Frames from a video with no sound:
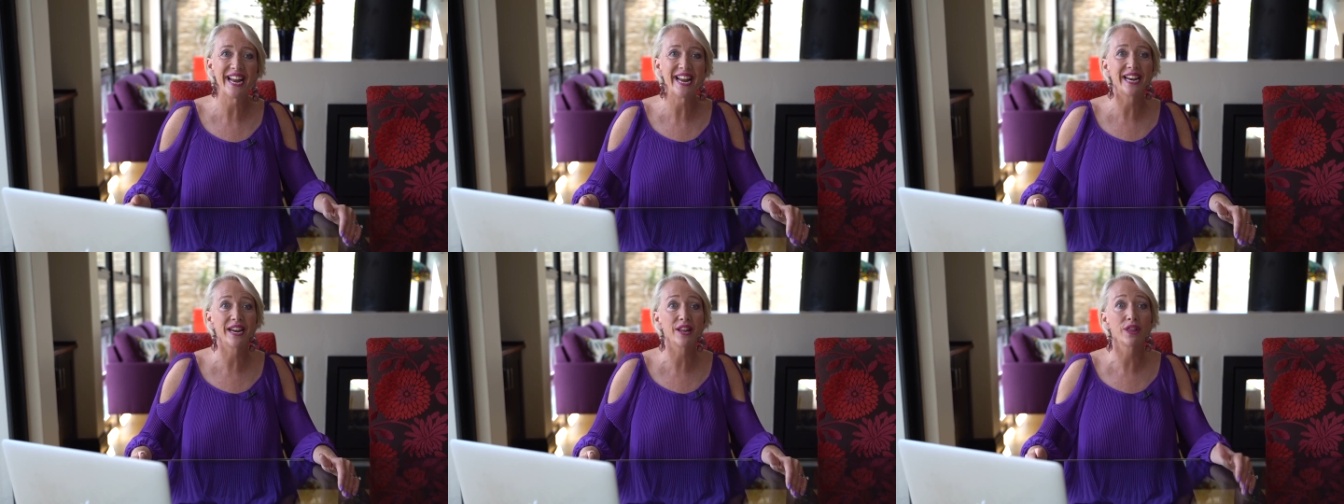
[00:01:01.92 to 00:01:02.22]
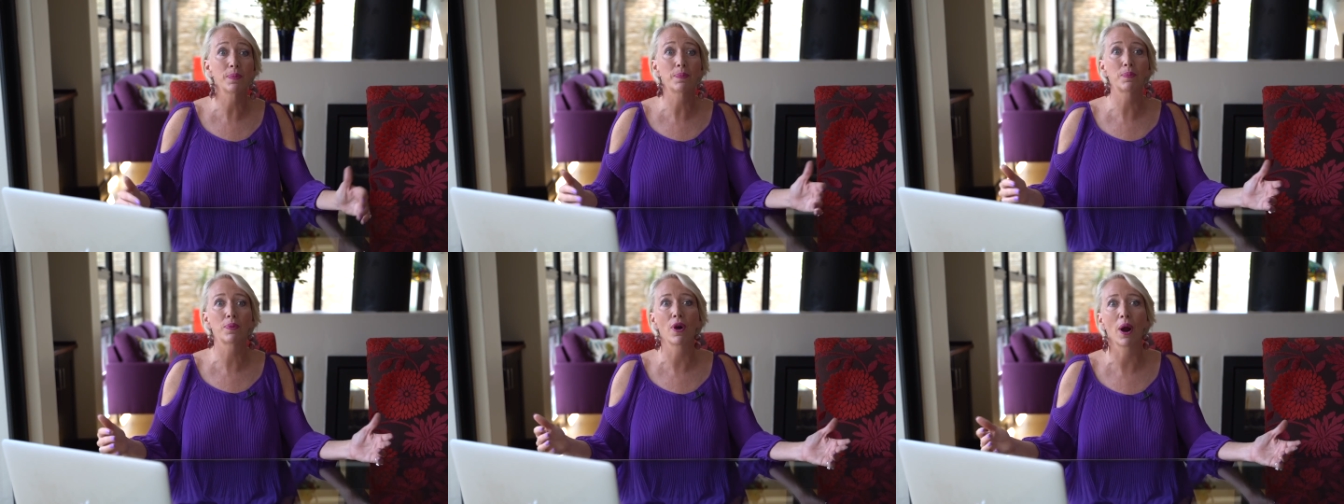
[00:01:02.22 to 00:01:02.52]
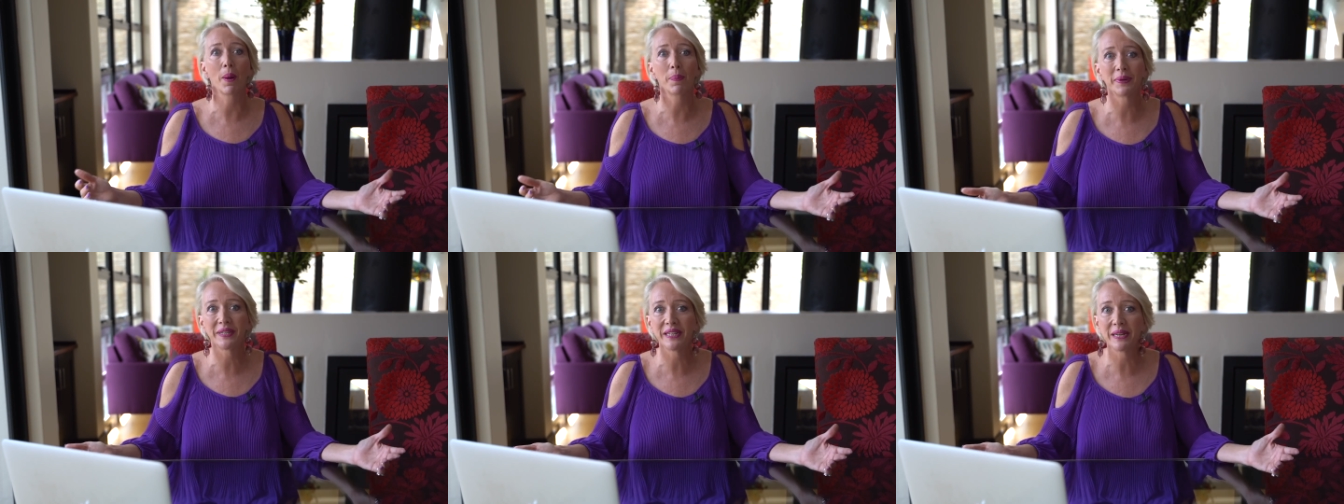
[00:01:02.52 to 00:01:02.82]
in the
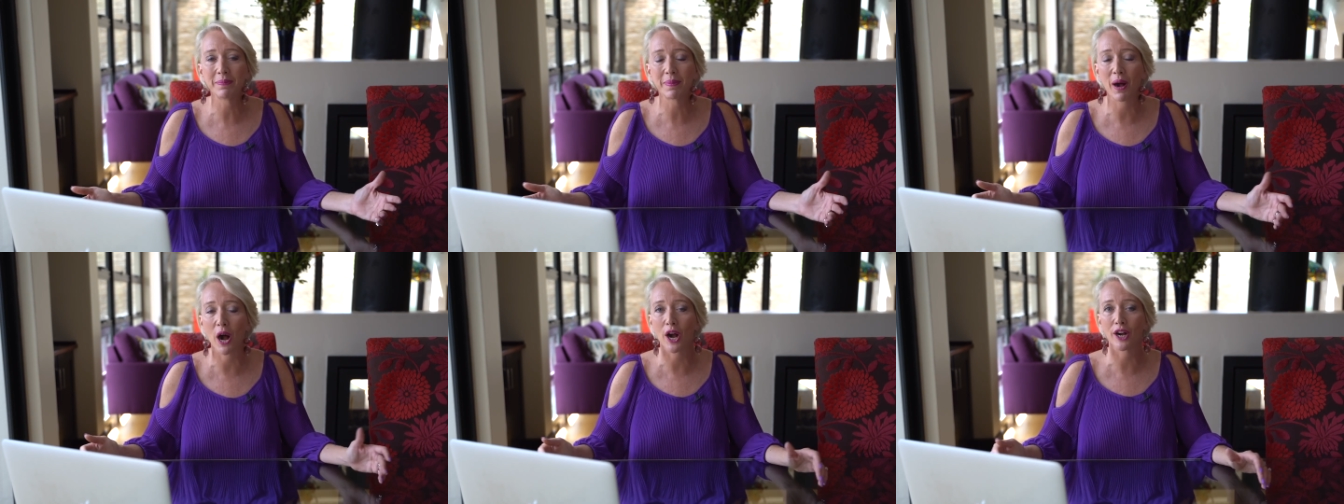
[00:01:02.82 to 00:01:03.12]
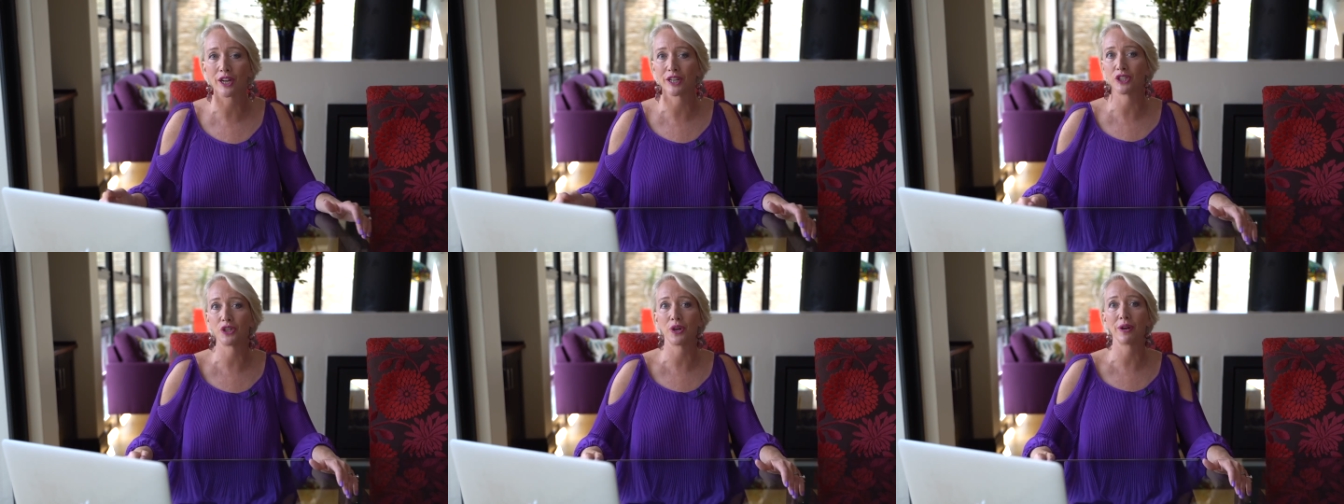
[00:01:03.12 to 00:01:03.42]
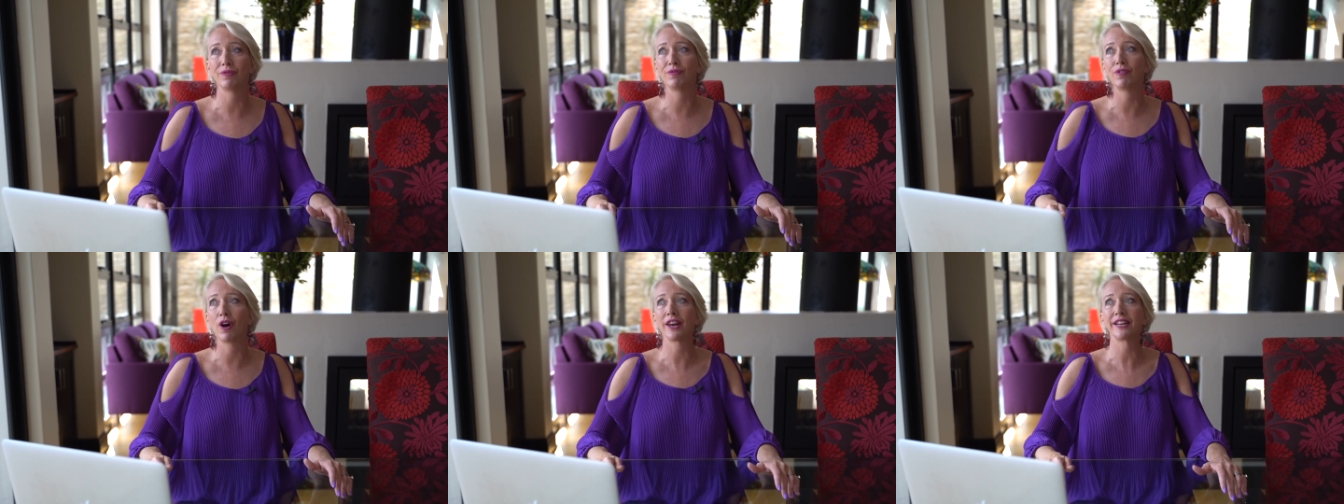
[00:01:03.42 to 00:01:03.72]
property market, you
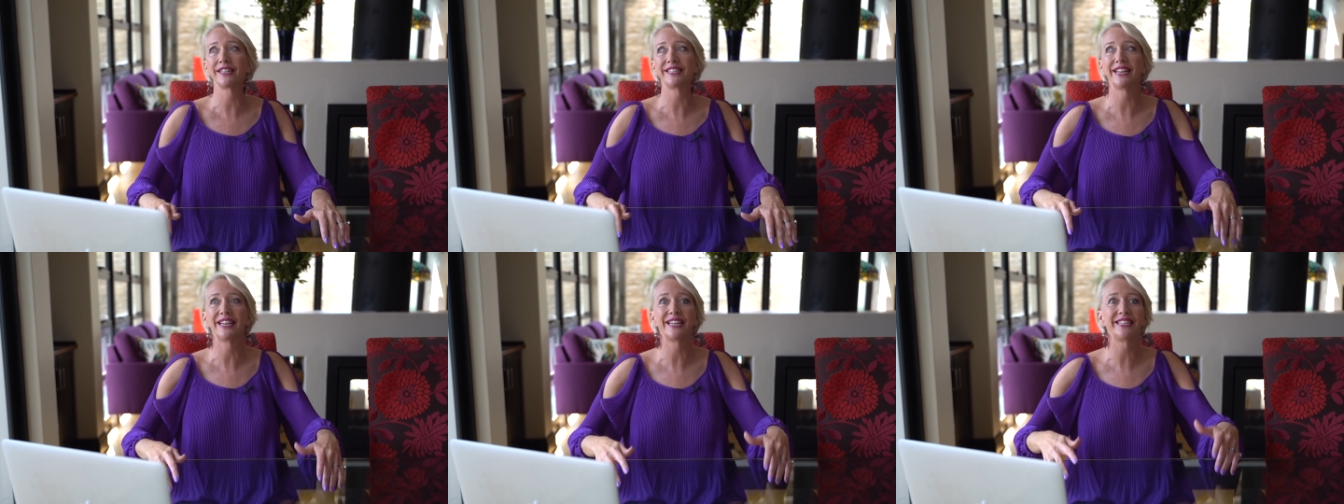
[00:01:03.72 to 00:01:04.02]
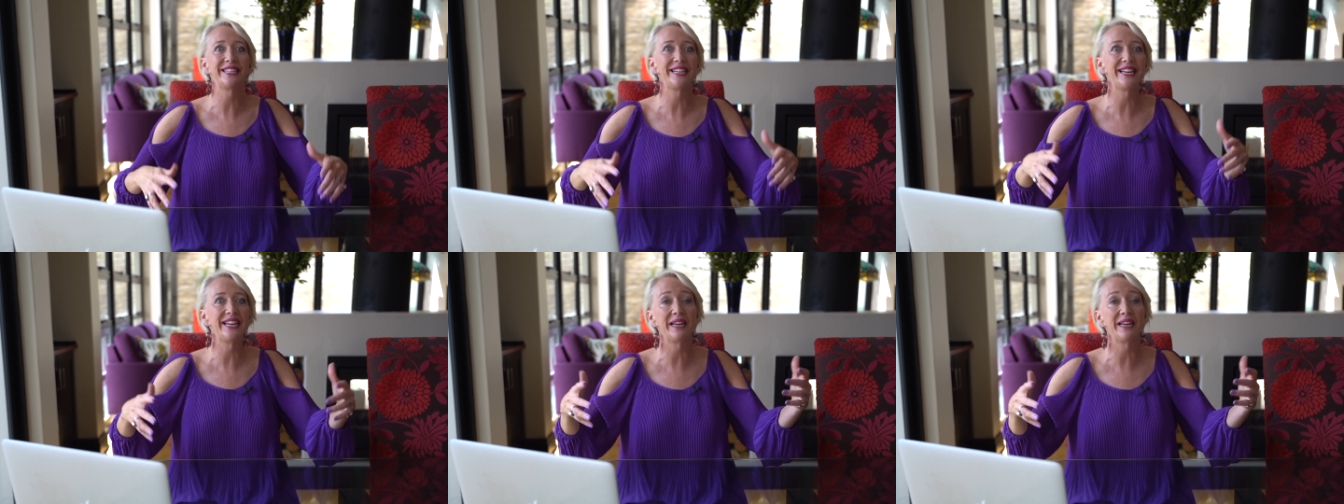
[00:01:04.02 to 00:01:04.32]
have volatility